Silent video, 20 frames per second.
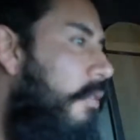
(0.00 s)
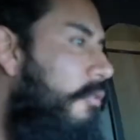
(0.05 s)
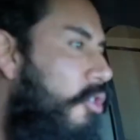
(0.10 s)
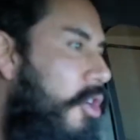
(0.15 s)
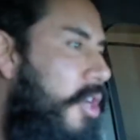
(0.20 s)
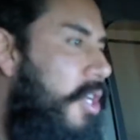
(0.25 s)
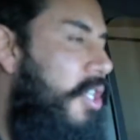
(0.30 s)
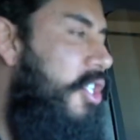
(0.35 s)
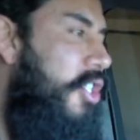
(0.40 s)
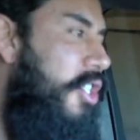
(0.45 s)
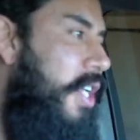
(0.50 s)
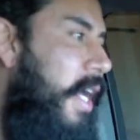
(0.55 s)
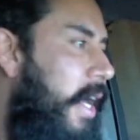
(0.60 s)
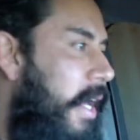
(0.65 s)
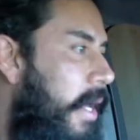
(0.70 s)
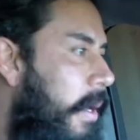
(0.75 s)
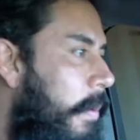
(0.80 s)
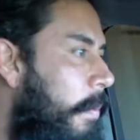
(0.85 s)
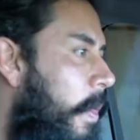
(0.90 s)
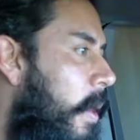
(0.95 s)
for each
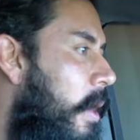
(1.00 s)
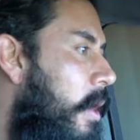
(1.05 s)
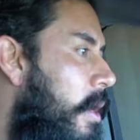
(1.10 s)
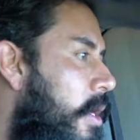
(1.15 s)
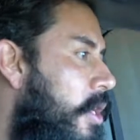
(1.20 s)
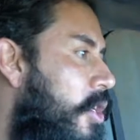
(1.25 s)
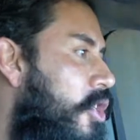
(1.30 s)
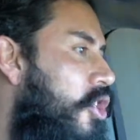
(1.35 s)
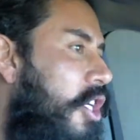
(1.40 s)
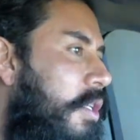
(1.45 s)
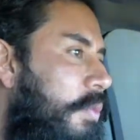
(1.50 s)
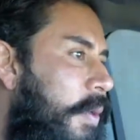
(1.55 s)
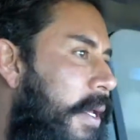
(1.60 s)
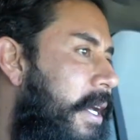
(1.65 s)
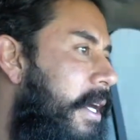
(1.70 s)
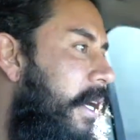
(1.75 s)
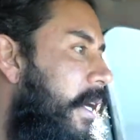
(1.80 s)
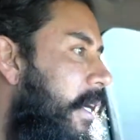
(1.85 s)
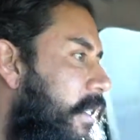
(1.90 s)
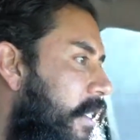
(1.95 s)
day, just
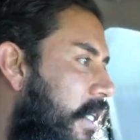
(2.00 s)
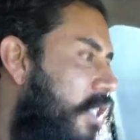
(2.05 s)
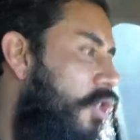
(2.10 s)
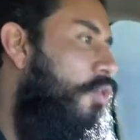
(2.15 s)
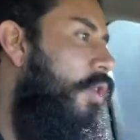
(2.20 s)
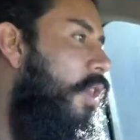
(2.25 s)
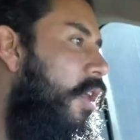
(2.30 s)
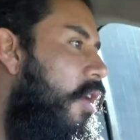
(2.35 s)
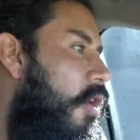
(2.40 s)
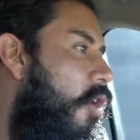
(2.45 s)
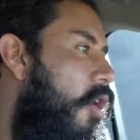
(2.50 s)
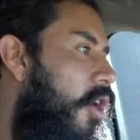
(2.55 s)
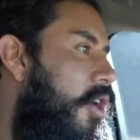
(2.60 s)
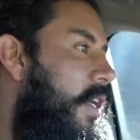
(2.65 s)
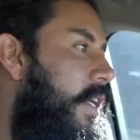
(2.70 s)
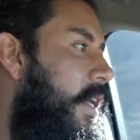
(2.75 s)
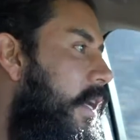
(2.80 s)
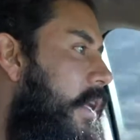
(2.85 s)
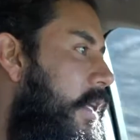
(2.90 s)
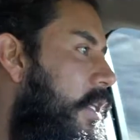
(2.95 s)
because it's really hard
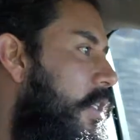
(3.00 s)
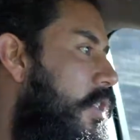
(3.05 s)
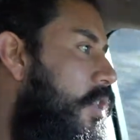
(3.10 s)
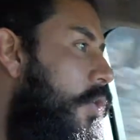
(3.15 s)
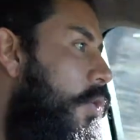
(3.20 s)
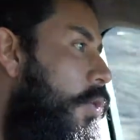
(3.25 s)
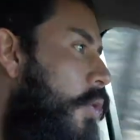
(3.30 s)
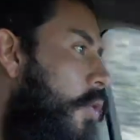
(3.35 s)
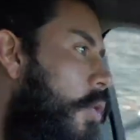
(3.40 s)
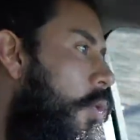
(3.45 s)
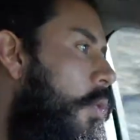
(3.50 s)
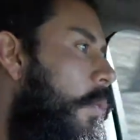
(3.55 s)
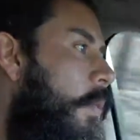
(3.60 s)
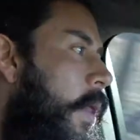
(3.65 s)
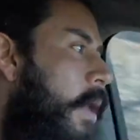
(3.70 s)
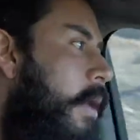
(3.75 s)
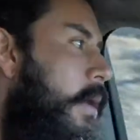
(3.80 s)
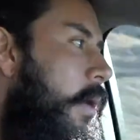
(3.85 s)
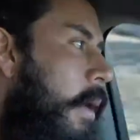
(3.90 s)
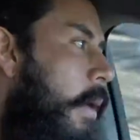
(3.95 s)
to get into
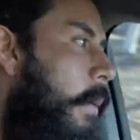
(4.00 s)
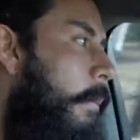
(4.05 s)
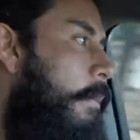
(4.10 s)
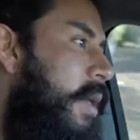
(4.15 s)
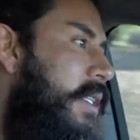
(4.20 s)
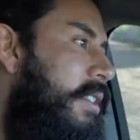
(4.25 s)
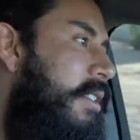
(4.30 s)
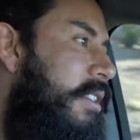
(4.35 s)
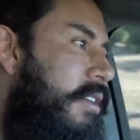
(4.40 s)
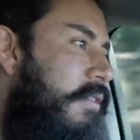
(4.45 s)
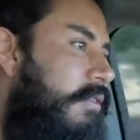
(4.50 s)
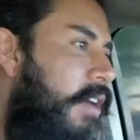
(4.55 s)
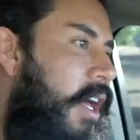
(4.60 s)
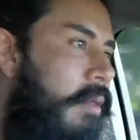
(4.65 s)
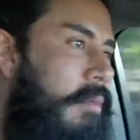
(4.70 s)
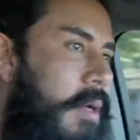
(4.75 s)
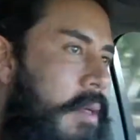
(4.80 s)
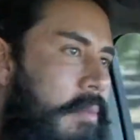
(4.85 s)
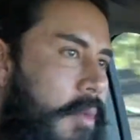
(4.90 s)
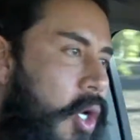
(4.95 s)
business
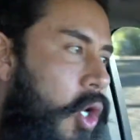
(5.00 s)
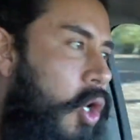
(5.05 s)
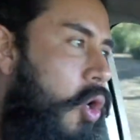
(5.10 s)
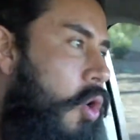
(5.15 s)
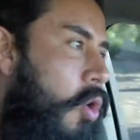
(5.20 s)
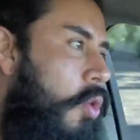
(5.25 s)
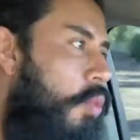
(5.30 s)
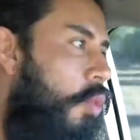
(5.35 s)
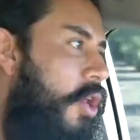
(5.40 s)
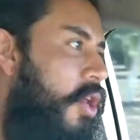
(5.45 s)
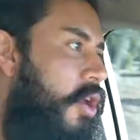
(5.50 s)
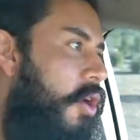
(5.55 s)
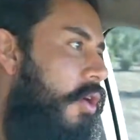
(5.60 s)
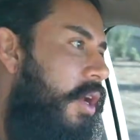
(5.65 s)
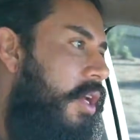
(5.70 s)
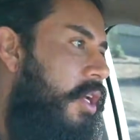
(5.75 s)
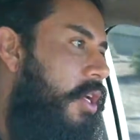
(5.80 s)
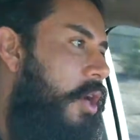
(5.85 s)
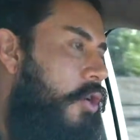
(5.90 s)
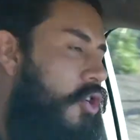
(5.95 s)
development mode when you're
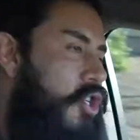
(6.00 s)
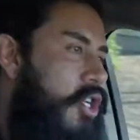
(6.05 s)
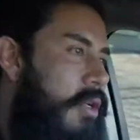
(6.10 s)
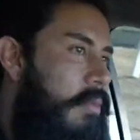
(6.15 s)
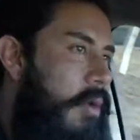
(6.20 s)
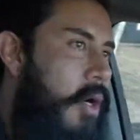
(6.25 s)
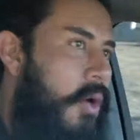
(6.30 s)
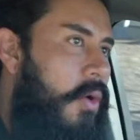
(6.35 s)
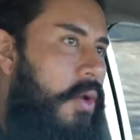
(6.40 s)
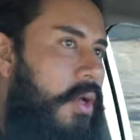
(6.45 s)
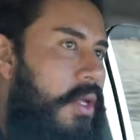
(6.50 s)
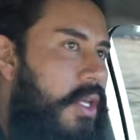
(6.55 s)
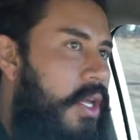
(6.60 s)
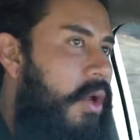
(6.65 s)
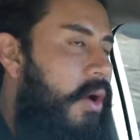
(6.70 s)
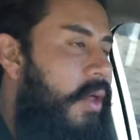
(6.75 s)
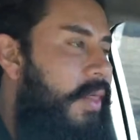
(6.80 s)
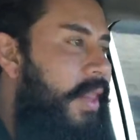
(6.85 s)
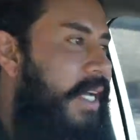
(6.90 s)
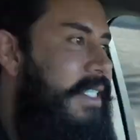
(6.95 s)
in coaching mode, you
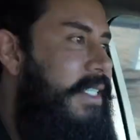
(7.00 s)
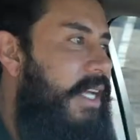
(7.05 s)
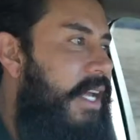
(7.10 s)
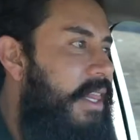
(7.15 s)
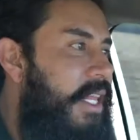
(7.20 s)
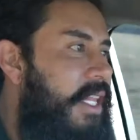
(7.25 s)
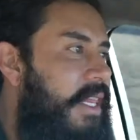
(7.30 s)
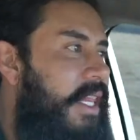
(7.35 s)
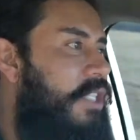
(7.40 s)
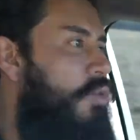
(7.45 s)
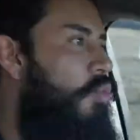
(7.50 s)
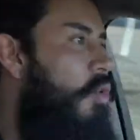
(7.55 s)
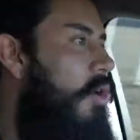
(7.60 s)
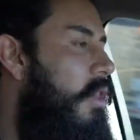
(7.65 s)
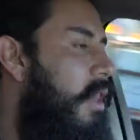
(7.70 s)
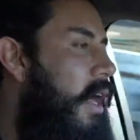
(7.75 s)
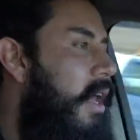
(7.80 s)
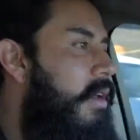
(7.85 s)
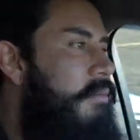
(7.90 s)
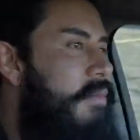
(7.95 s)
know, and I think that's where
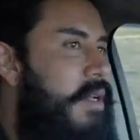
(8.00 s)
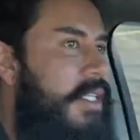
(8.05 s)
a lot of